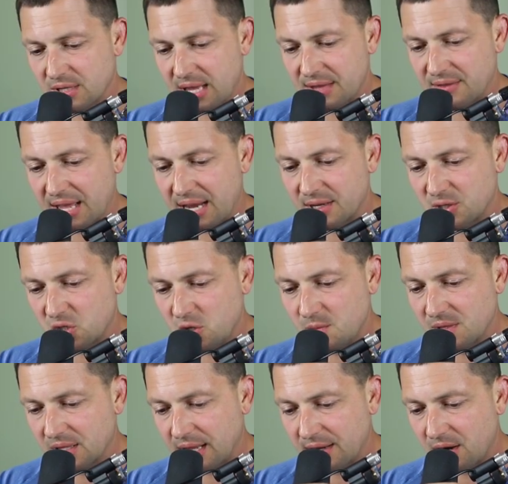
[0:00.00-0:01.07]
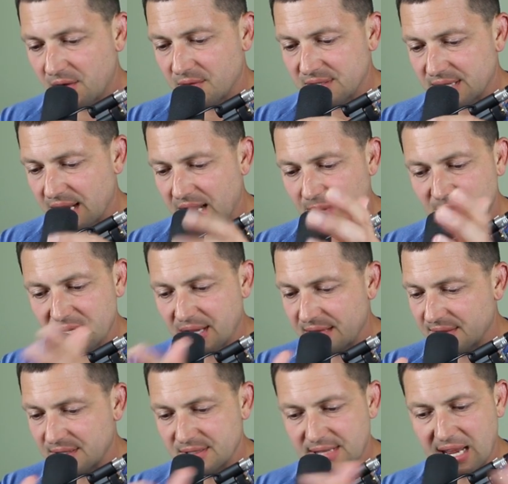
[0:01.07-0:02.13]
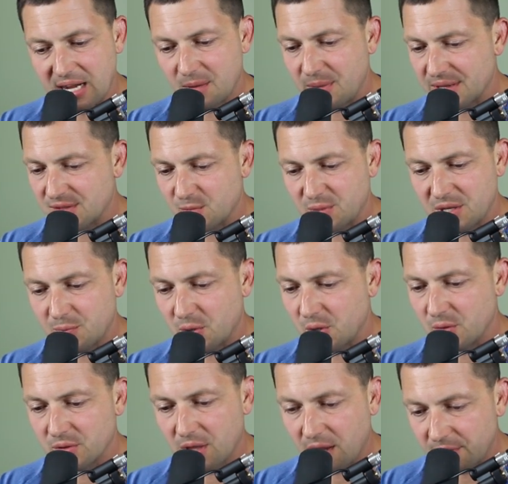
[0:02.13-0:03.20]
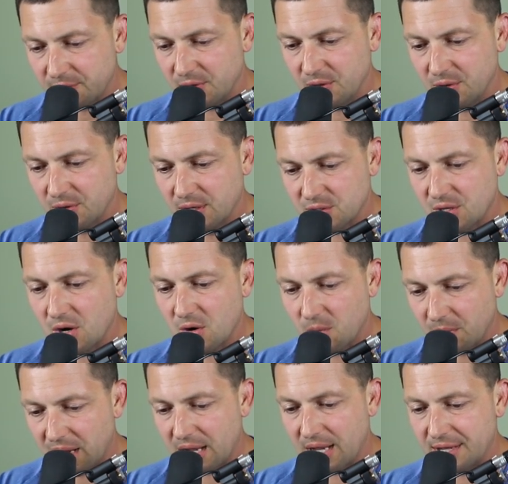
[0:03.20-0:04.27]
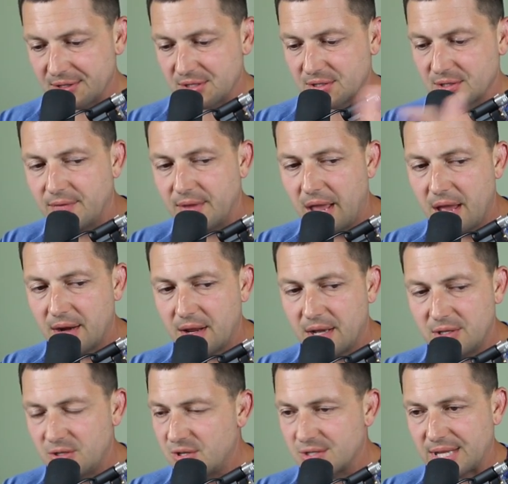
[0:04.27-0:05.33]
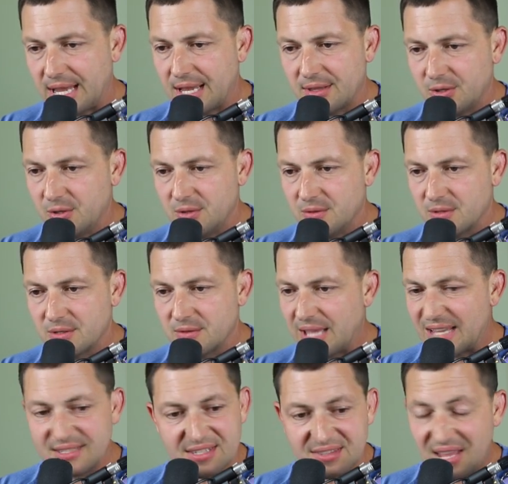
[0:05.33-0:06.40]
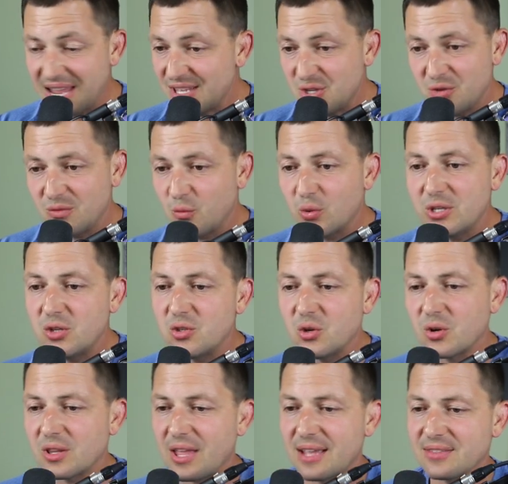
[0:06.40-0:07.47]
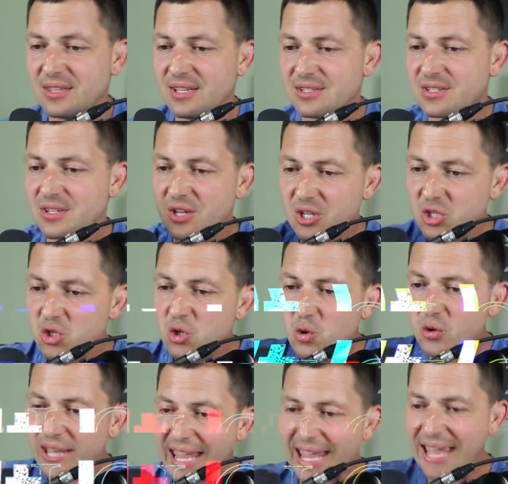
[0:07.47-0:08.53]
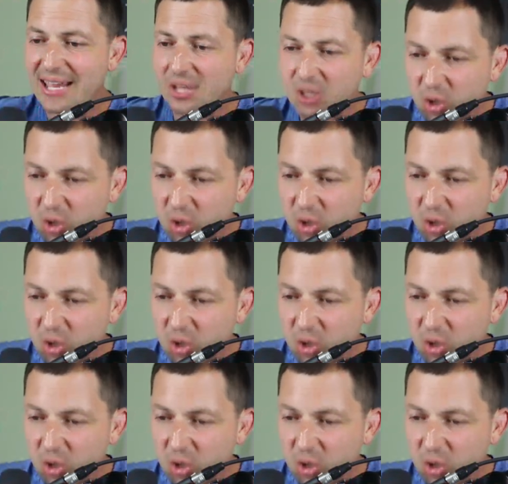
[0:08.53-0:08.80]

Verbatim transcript: let that accumulate over time, you got this database of people who love you so much that uh, you just can't lose. That's the thing. You when you do it like like this, you can't